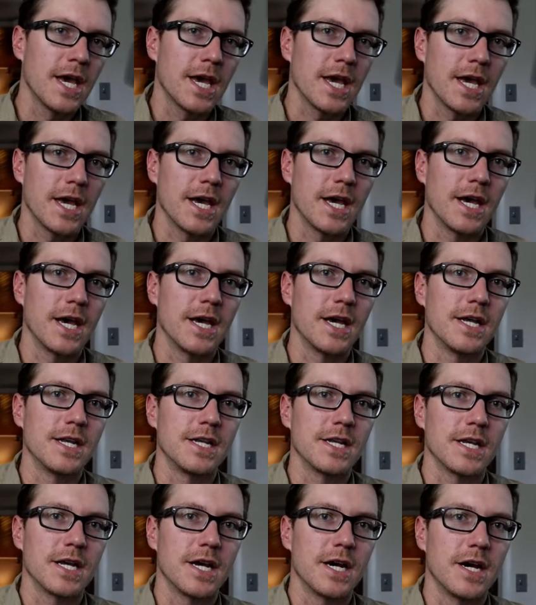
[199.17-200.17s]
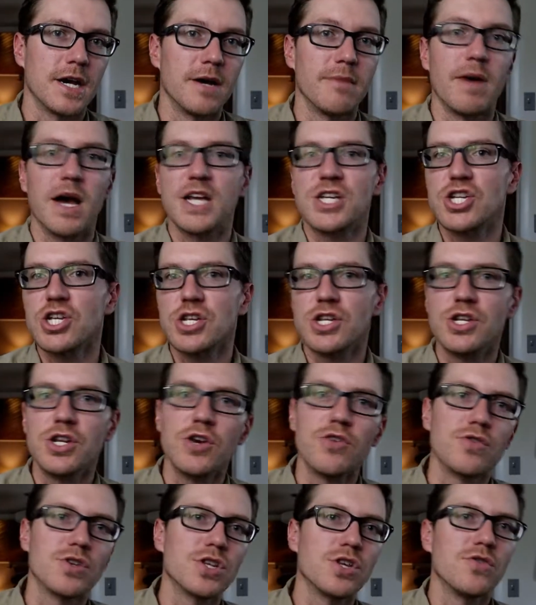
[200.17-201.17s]
And I should
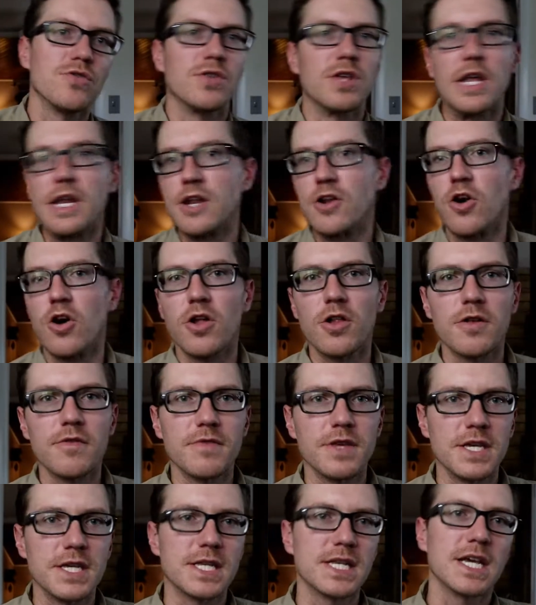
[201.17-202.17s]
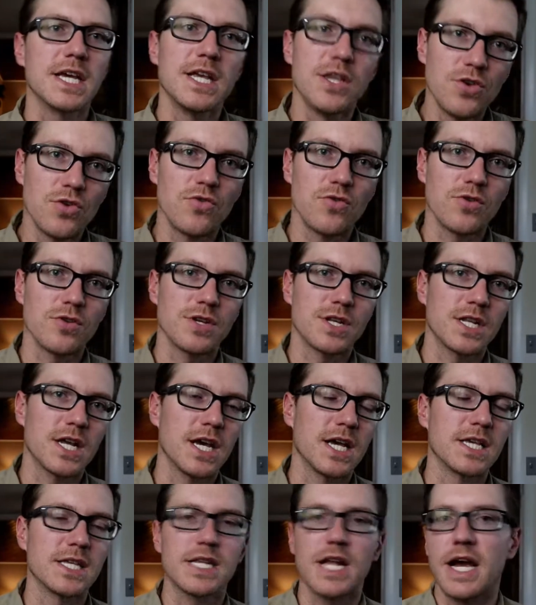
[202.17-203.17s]
note too that in all of these indoors
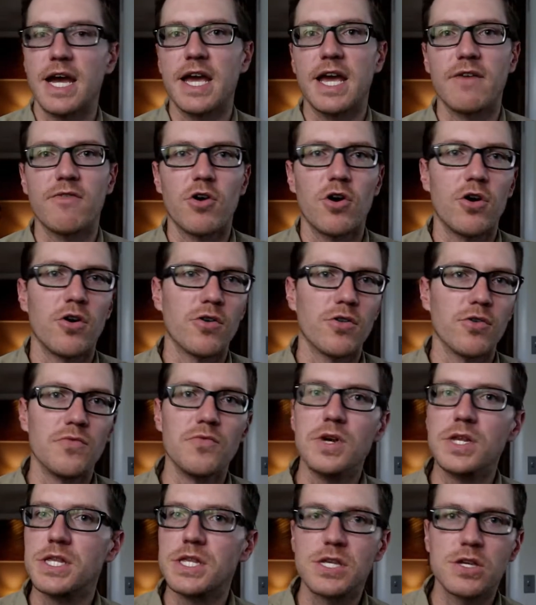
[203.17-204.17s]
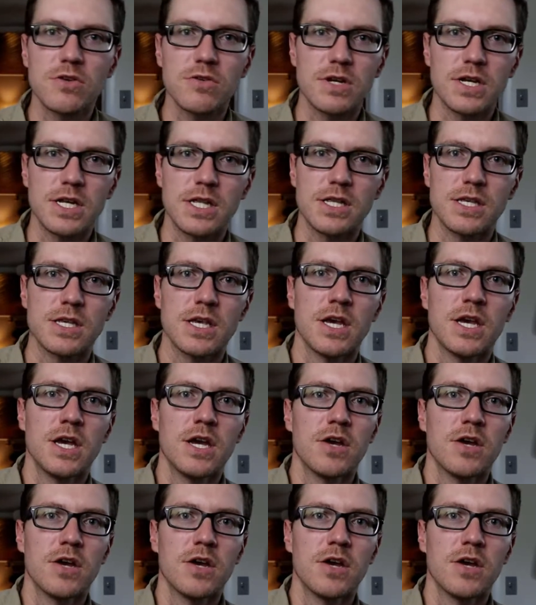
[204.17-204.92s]
tests, I have all the windscreens